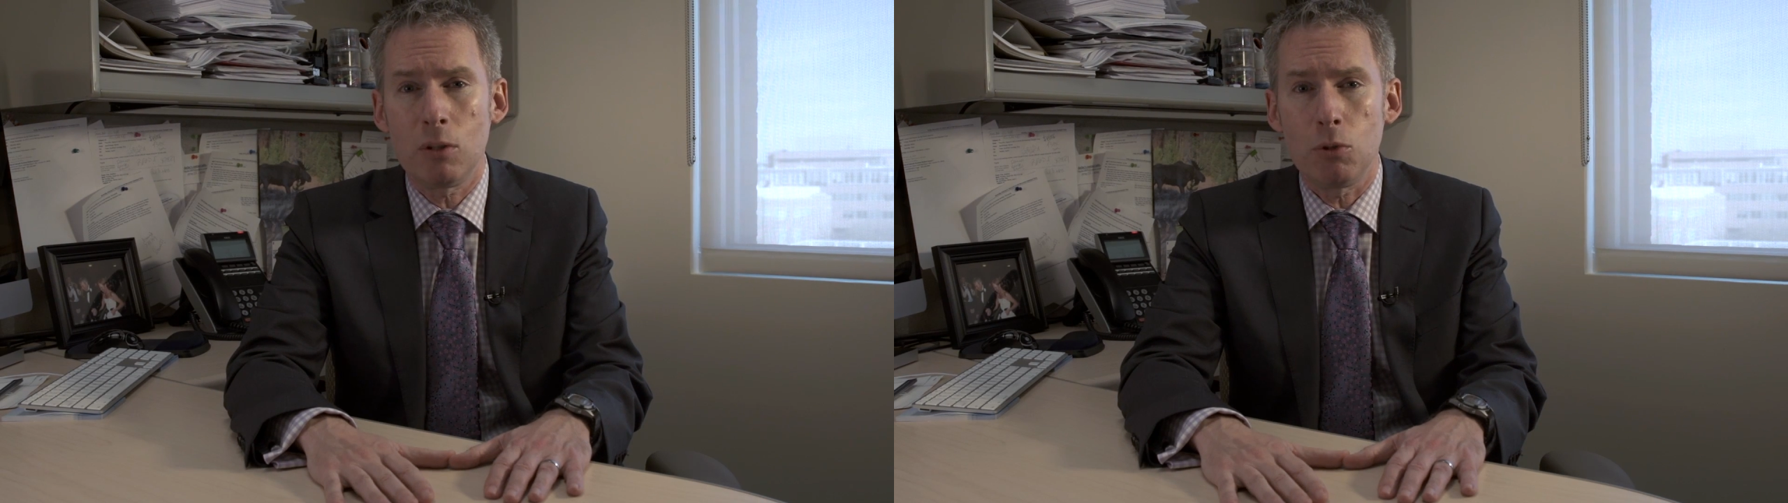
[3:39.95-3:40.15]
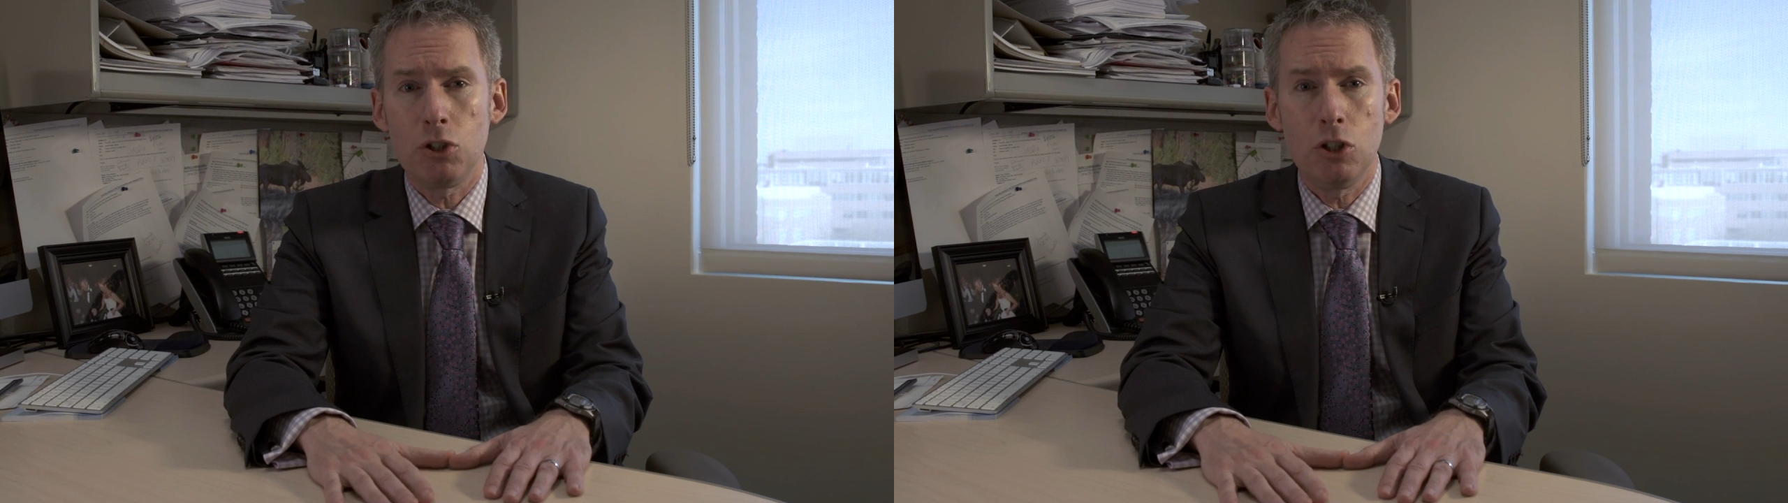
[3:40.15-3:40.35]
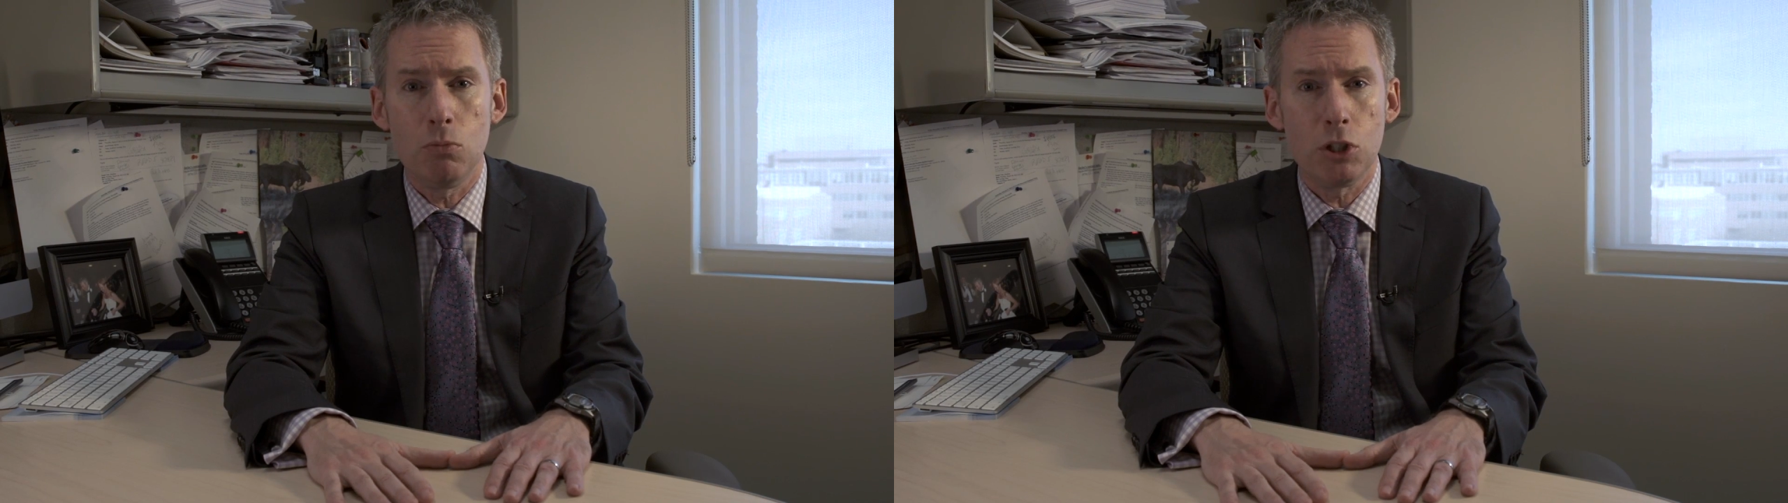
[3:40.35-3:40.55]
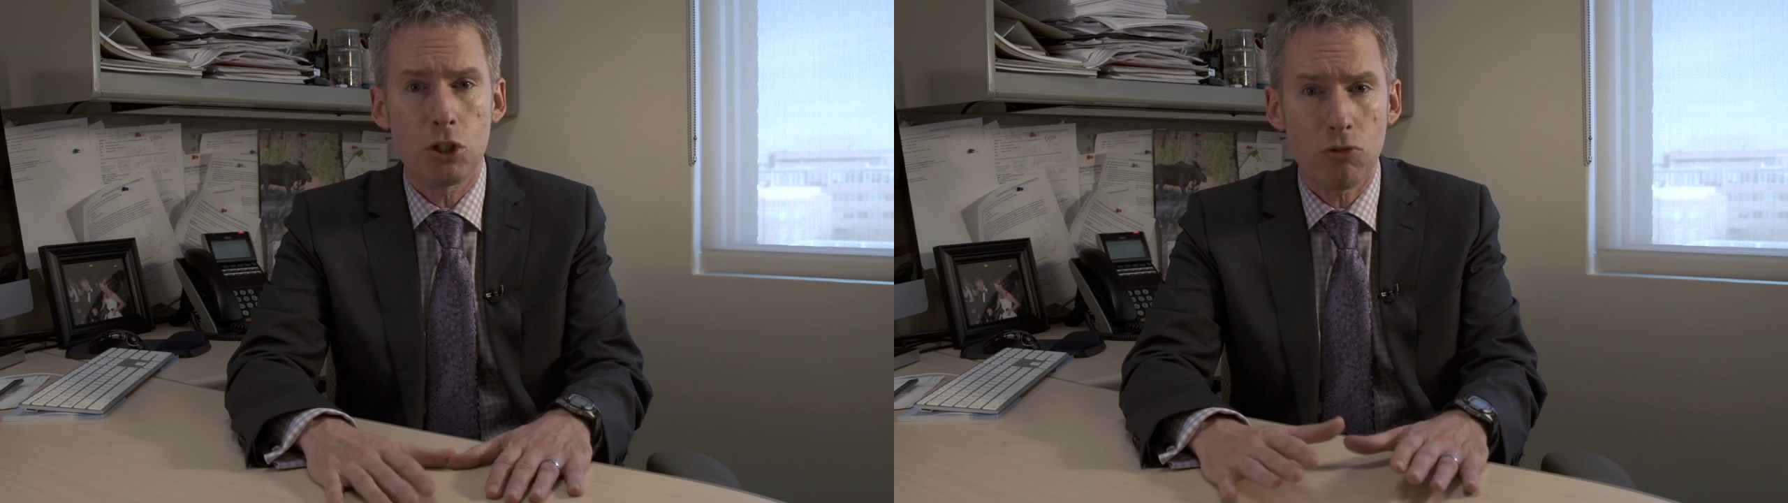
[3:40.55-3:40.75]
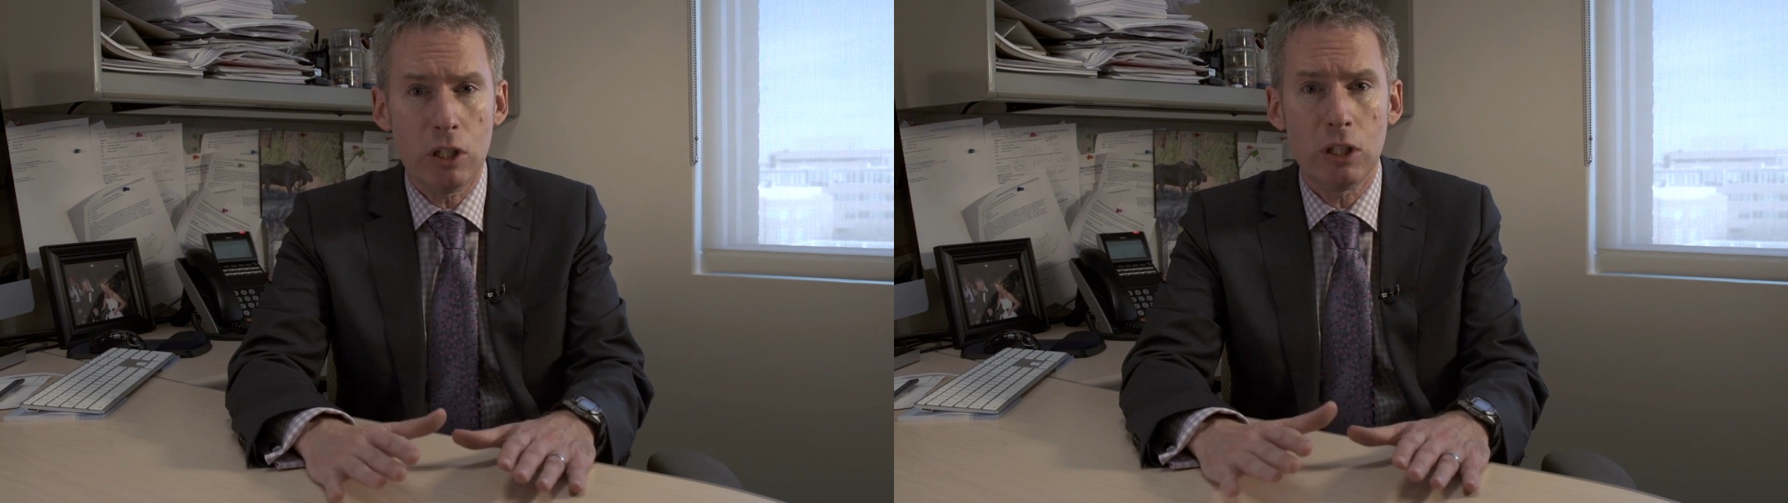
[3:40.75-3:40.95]
someone's tumor is
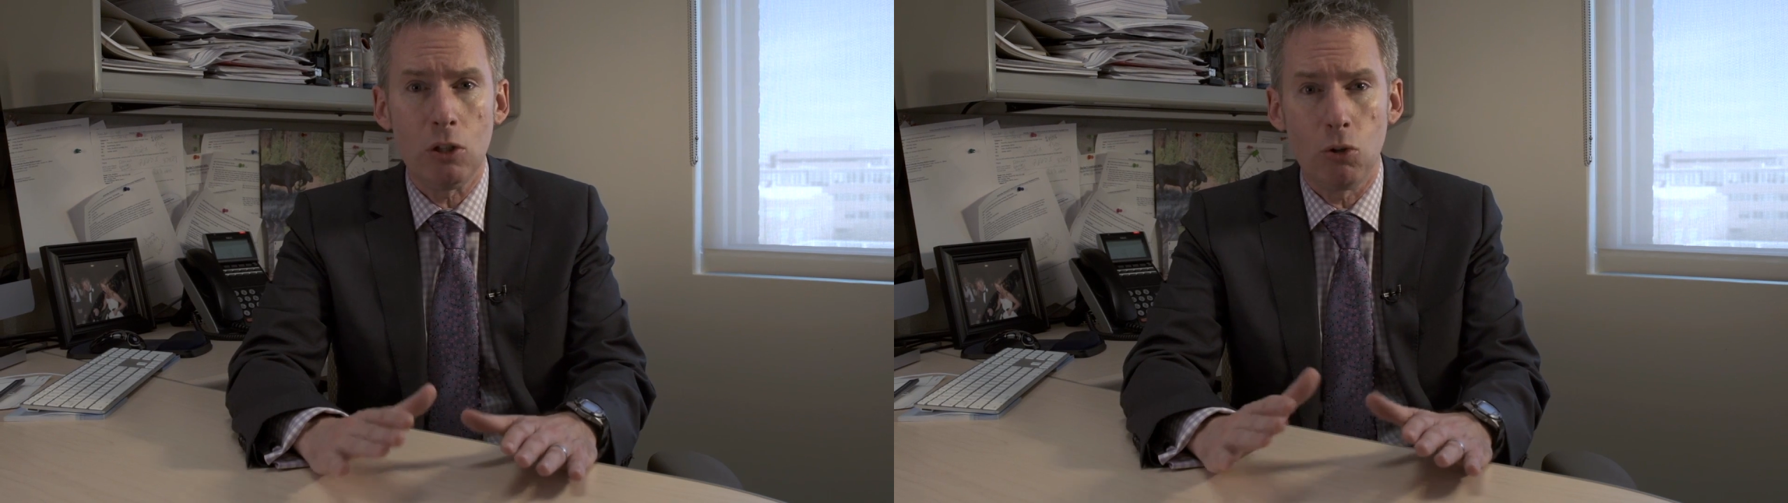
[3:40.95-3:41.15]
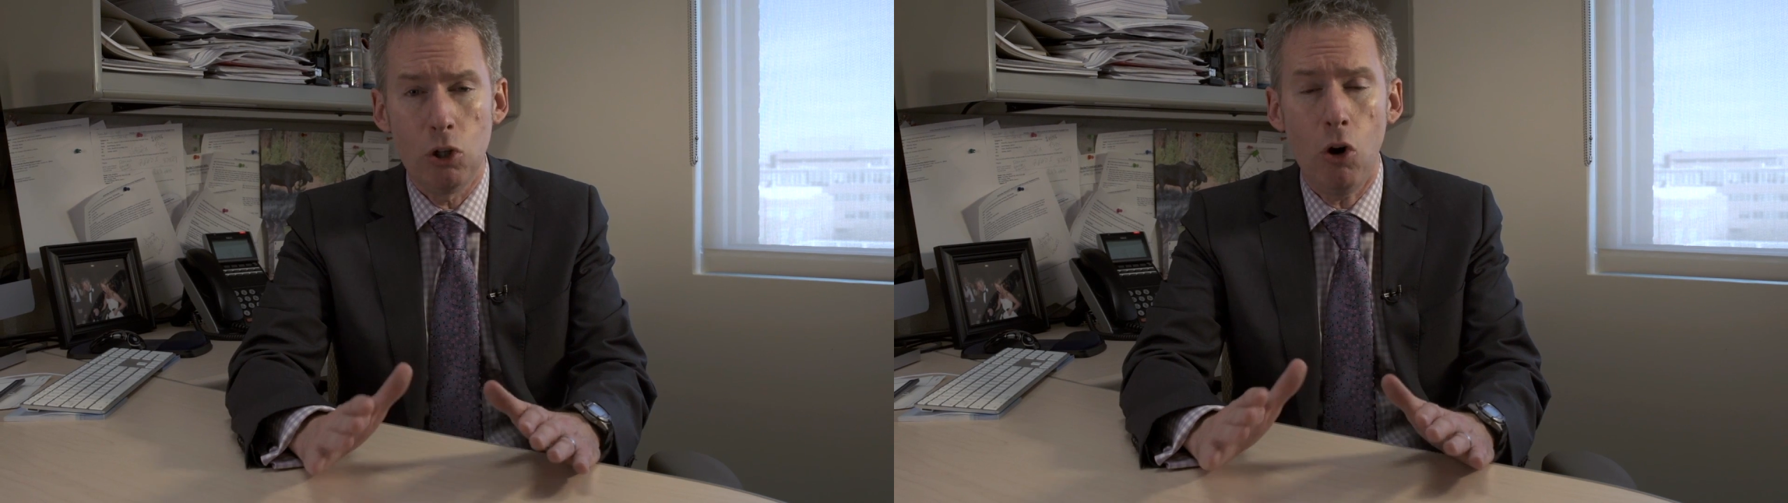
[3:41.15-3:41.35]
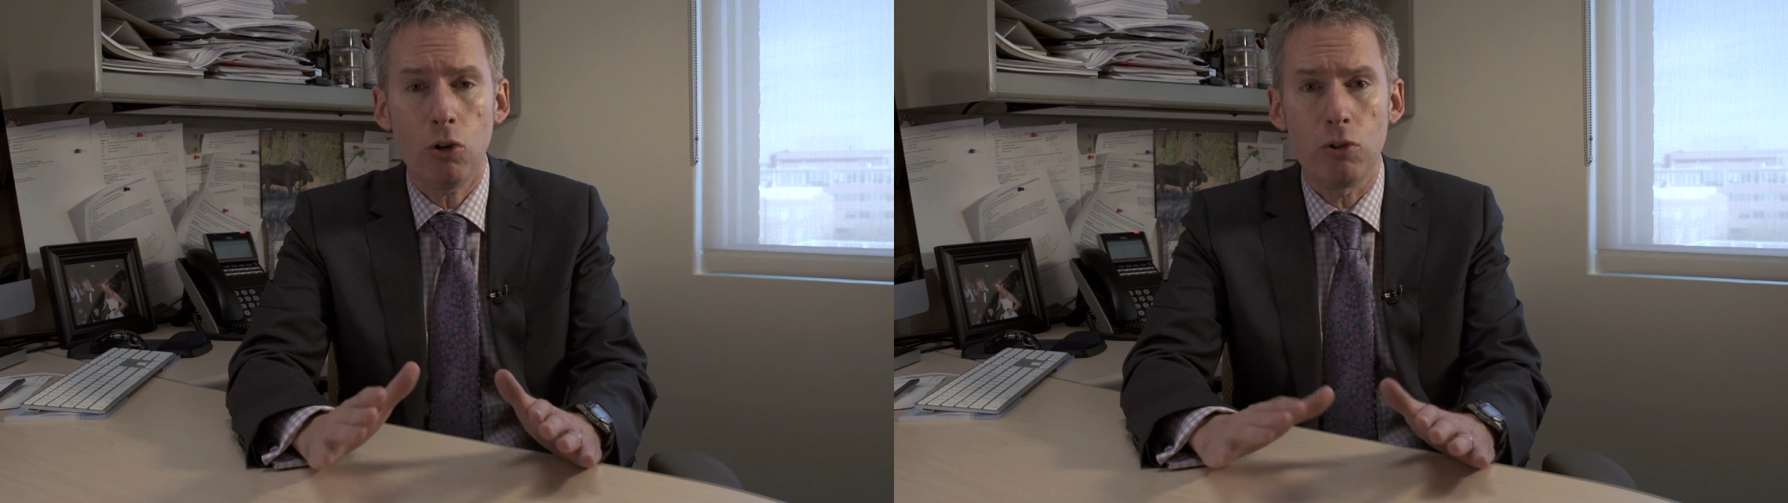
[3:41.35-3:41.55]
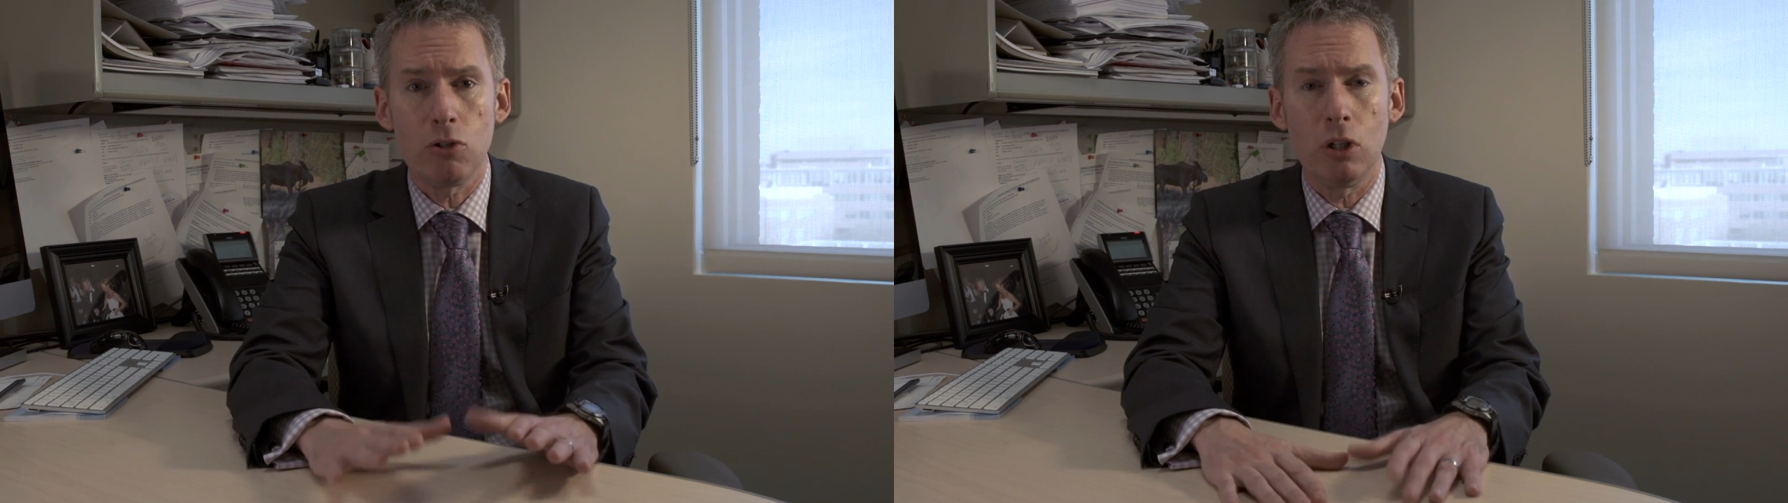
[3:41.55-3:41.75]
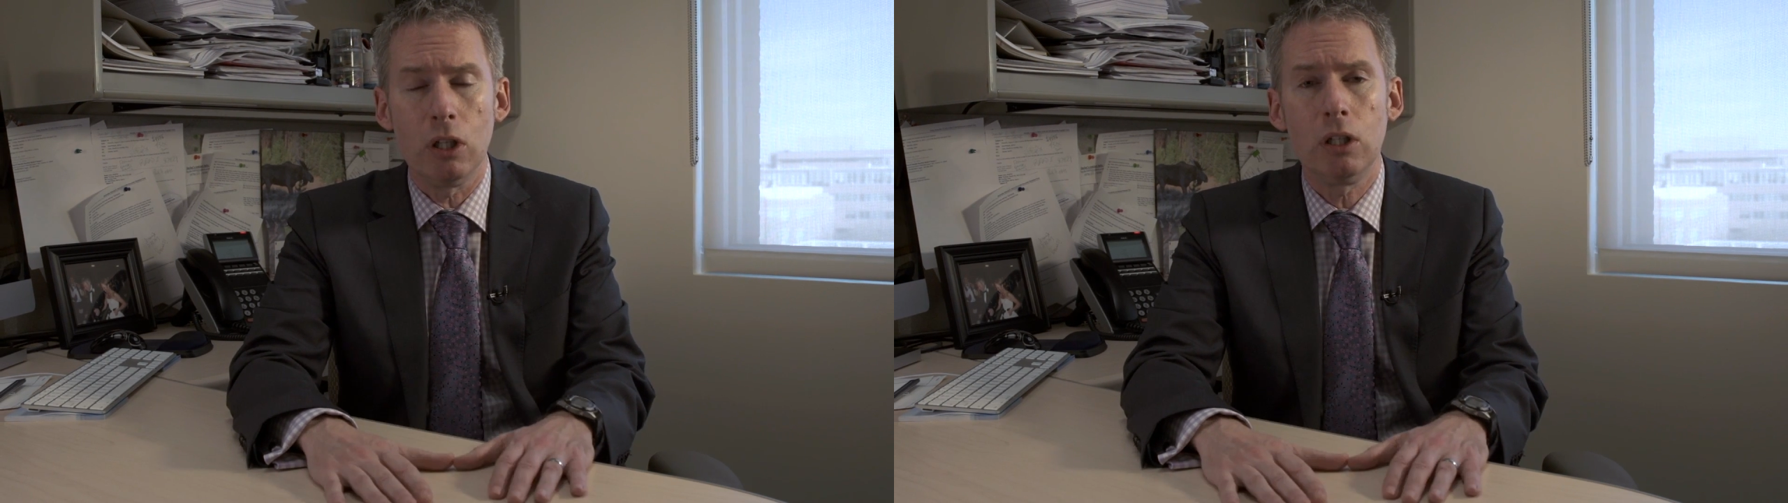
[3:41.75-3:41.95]
shrinking or not on the
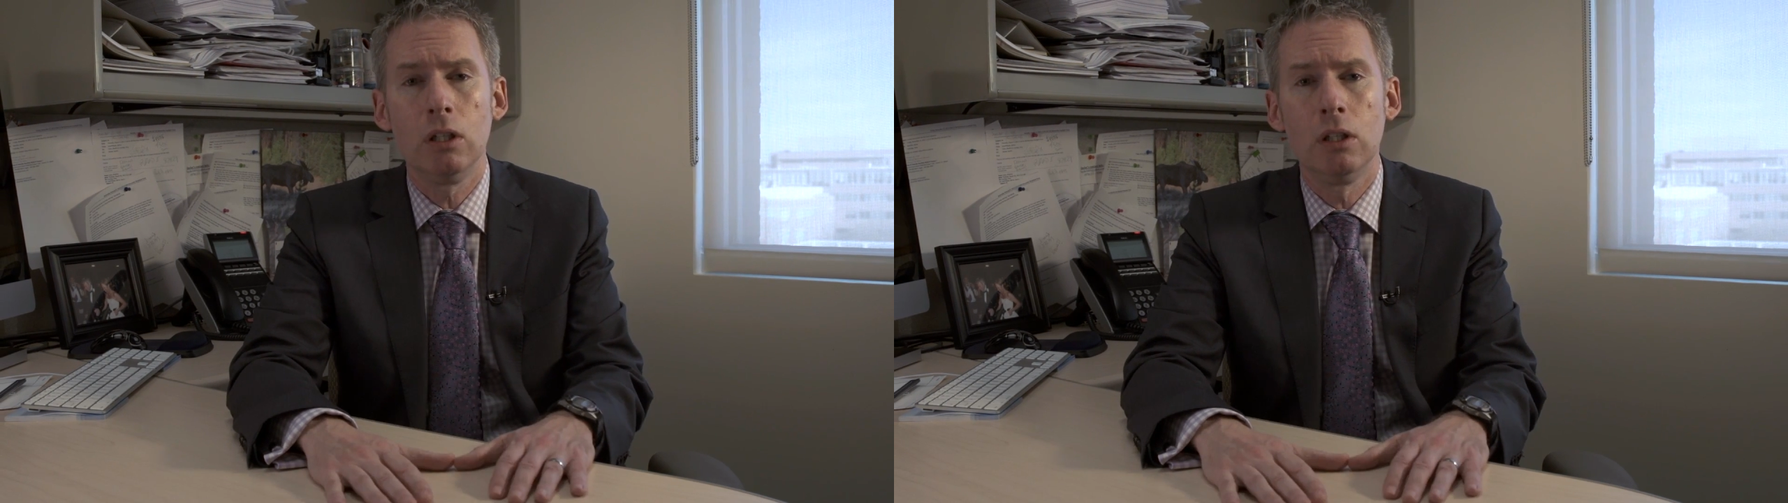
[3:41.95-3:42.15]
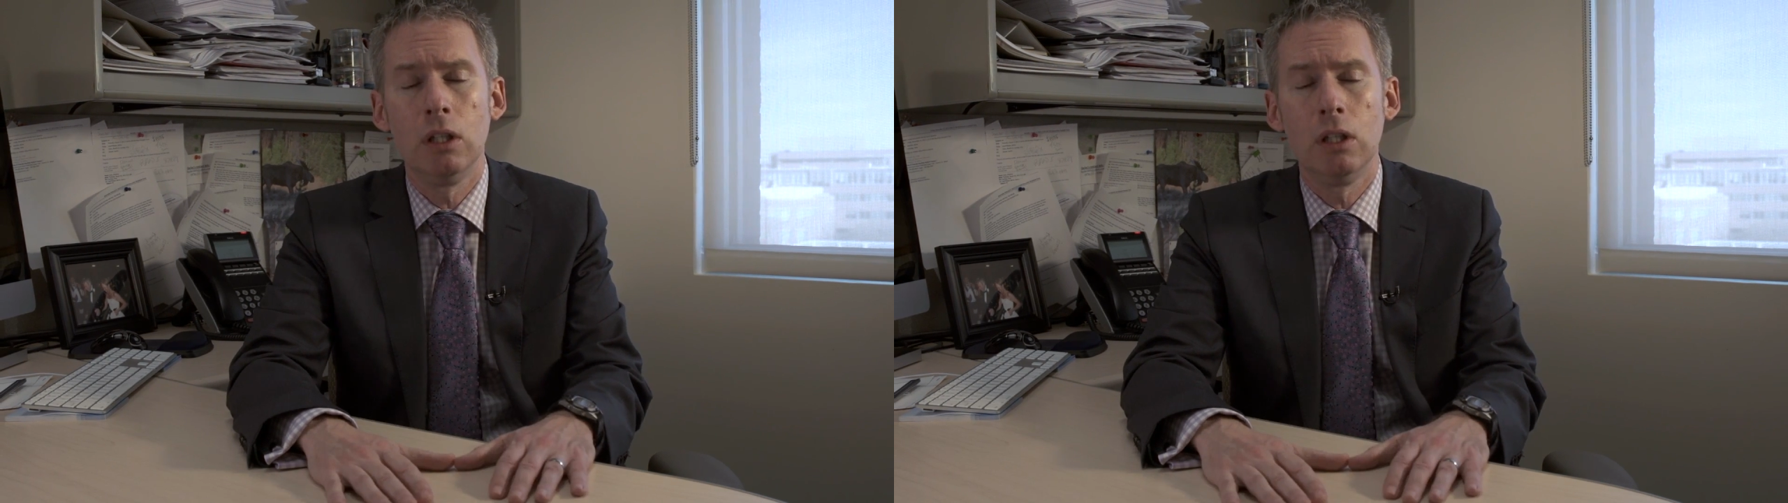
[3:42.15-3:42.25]
drug,